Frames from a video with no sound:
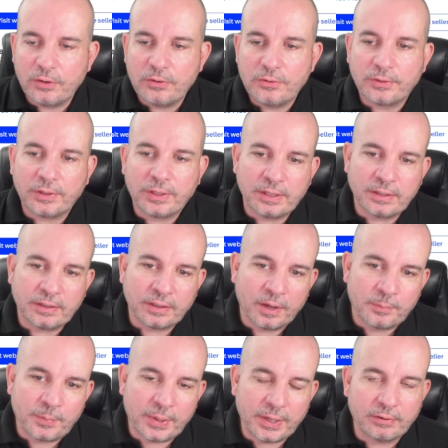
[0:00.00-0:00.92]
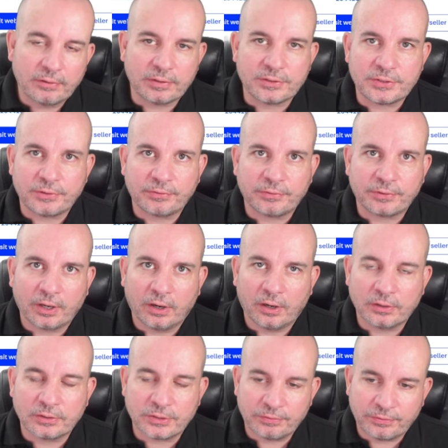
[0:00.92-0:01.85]
know the appearance of
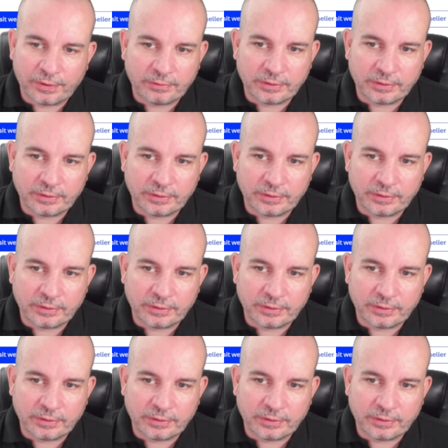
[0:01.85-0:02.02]
cars is